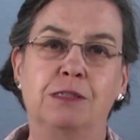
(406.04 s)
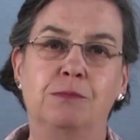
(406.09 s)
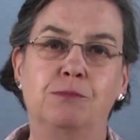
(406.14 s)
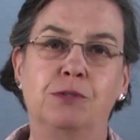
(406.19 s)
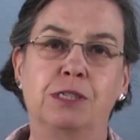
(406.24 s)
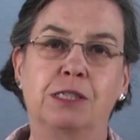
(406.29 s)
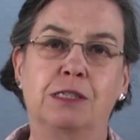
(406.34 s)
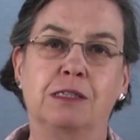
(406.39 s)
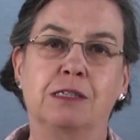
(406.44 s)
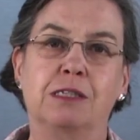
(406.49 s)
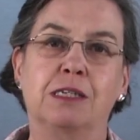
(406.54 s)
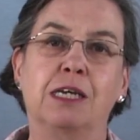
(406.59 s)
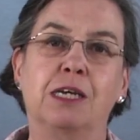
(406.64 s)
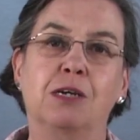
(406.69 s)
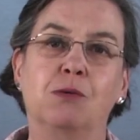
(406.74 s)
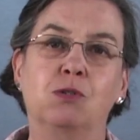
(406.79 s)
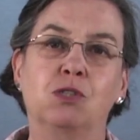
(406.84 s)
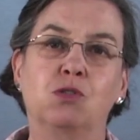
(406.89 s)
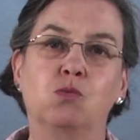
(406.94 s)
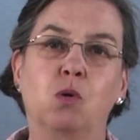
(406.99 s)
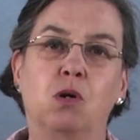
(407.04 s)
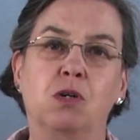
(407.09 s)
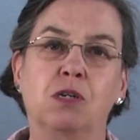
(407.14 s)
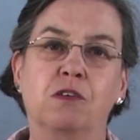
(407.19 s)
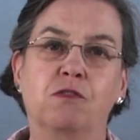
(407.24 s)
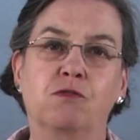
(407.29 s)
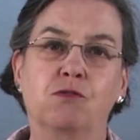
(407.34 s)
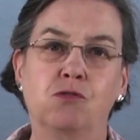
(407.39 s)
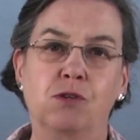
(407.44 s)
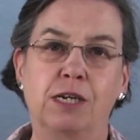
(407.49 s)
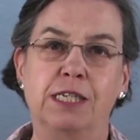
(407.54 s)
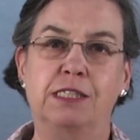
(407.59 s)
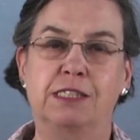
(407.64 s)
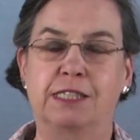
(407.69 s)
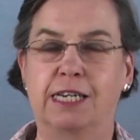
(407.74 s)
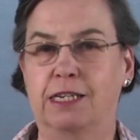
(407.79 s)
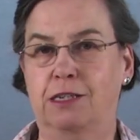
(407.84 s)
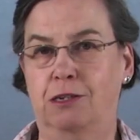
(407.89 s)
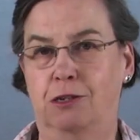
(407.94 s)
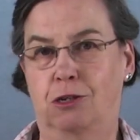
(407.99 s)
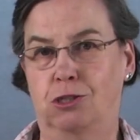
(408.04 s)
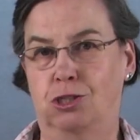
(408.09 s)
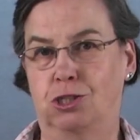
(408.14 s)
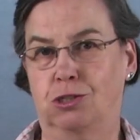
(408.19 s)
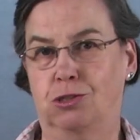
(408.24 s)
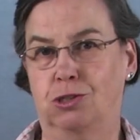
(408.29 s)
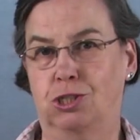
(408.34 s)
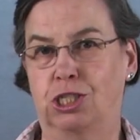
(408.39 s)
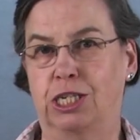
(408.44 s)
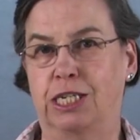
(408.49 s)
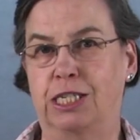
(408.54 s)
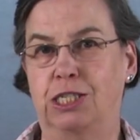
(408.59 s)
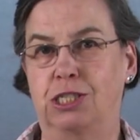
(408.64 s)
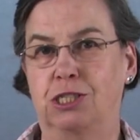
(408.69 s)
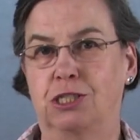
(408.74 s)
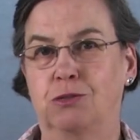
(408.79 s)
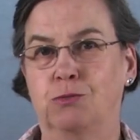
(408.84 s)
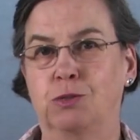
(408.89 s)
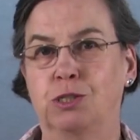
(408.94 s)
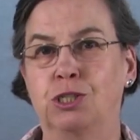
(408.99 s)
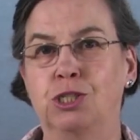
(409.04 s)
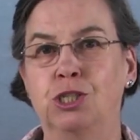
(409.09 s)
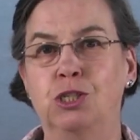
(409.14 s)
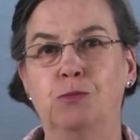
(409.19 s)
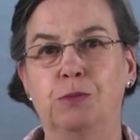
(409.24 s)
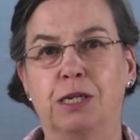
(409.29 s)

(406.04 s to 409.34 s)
in Britain was one of great technological change, with new